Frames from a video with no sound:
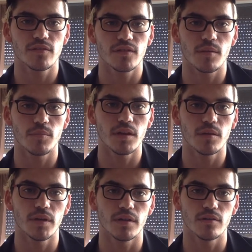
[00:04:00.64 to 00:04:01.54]
can be a
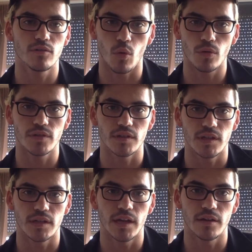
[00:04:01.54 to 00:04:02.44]
bit daunting
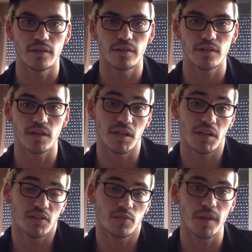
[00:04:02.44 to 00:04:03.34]
and
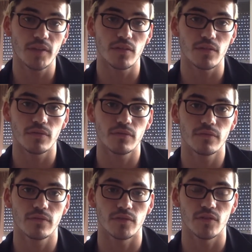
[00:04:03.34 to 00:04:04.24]
expensive
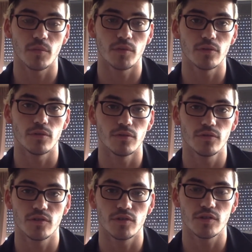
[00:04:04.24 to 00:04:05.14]
for someone who's
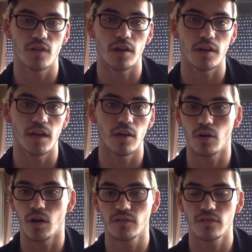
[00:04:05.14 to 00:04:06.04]
just starting out or
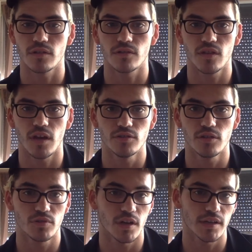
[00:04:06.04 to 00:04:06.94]
hustling on a side
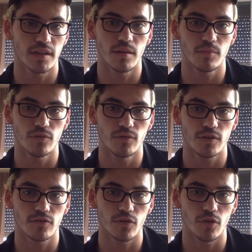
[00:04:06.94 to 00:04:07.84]
job trying to get their
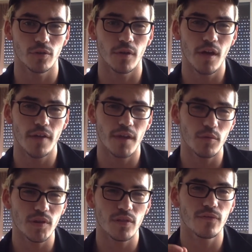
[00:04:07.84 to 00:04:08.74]
music. So that would
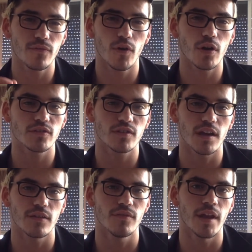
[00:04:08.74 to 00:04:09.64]
be the first
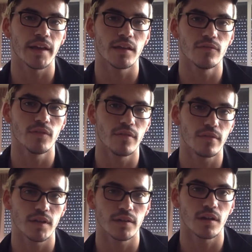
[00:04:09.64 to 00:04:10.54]
kind of negative and
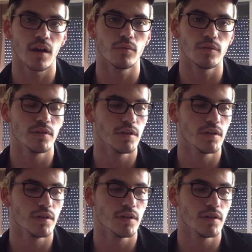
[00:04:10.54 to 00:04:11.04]
thing that I would